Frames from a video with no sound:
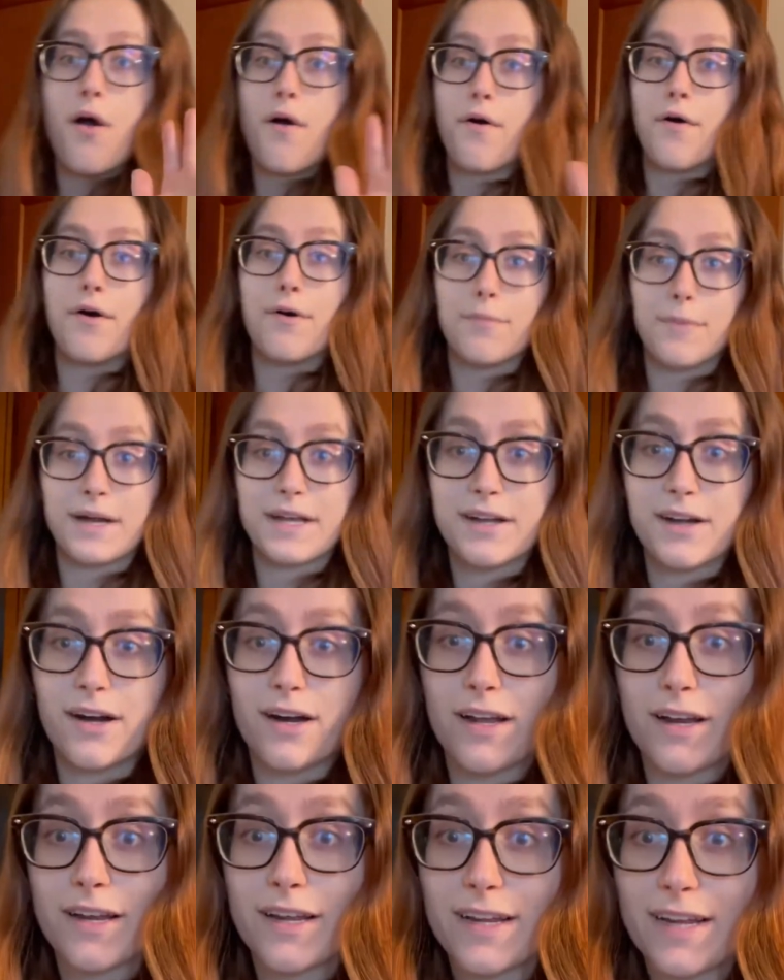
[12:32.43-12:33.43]
Oh my
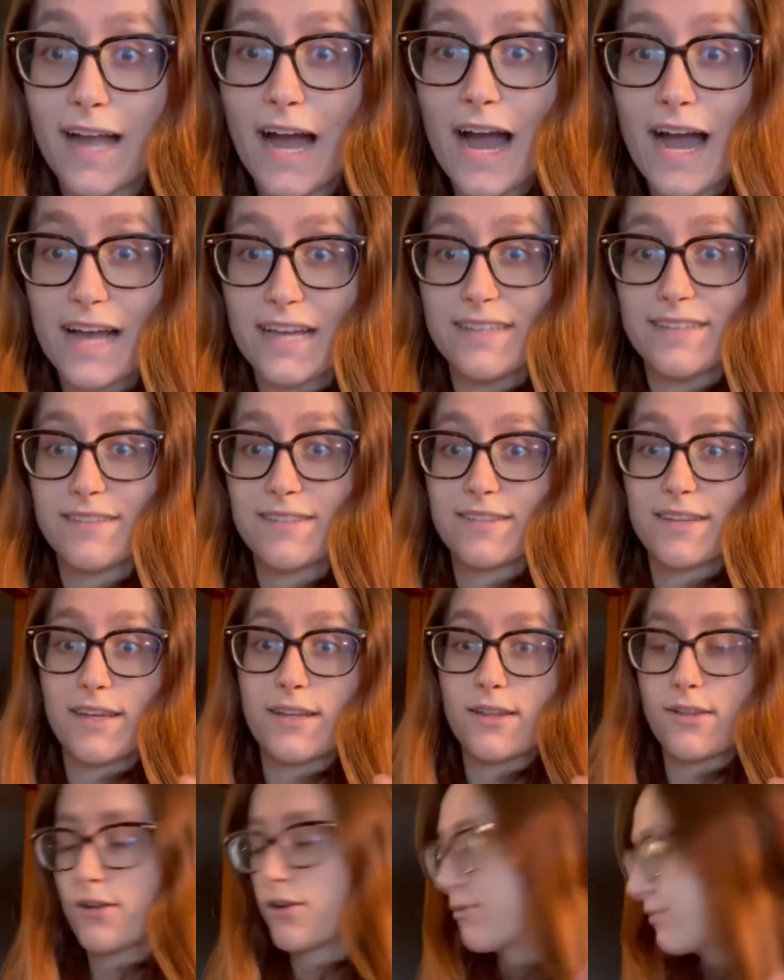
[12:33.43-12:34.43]
God, guys, look